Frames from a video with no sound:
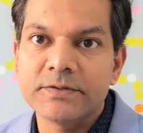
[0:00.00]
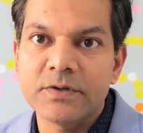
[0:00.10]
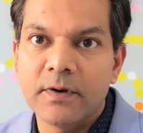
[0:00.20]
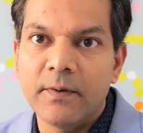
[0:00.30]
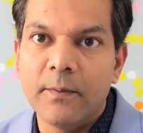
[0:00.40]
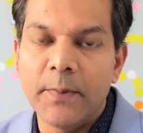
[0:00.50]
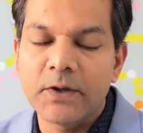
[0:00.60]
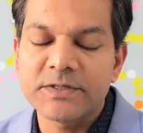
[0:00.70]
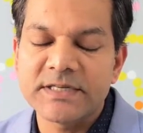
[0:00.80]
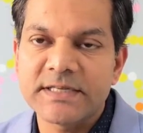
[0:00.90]
So,
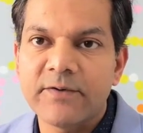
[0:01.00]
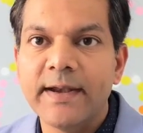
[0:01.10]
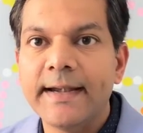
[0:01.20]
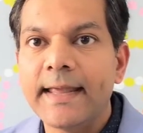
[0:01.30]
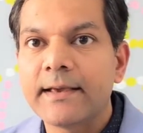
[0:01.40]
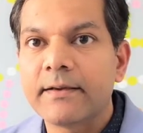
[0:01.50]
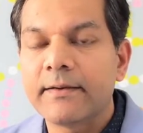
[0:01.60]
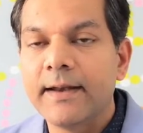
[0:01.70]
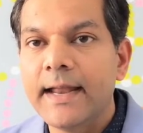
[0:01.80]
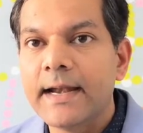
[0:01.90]
because this is a very
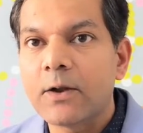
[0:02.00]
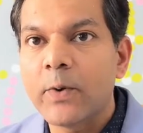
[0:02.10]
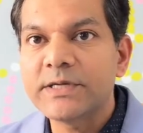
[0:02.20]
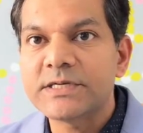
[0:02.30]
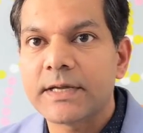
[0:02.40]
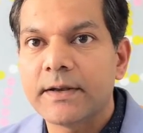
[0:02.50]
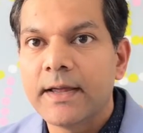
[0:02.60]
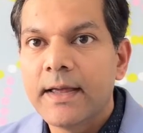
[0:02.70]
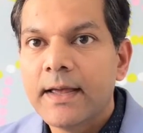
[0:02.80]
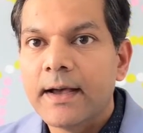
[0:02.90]
tech-related
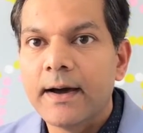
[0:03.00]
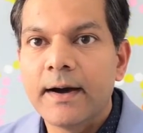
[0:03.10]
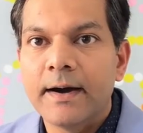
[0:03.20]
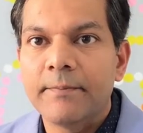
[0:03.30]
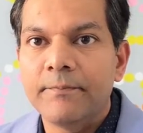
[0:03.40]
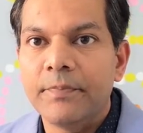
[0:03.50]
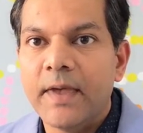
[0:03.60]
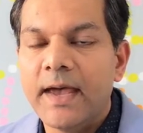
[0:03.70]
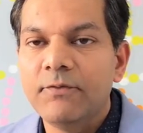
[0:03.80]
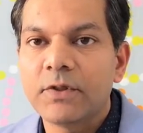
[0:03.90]
question,
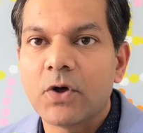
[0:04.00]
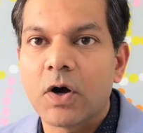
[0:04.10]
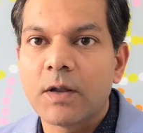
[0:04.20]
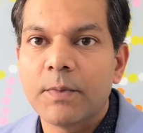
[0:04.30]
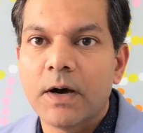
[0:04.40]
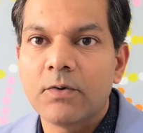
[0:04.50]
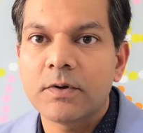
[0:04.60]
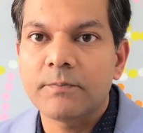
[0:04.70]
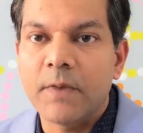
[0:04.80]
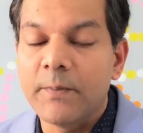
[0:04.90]
have you thought
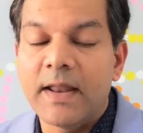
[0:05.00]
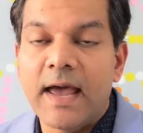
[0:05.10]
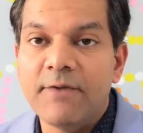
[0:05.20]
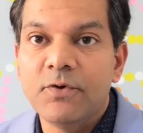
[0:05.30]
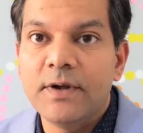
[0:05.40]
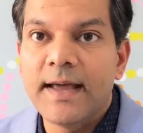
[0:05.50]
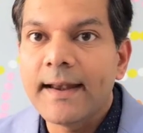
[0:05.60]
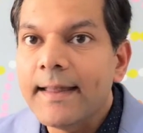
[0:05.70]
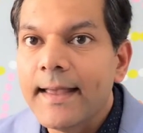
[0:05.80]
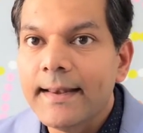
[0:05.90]
about, have you
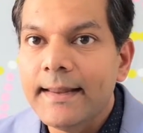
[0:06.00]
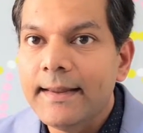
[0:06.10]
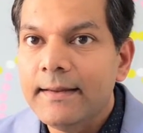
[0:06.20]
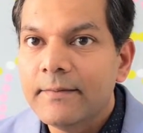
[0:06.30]
done any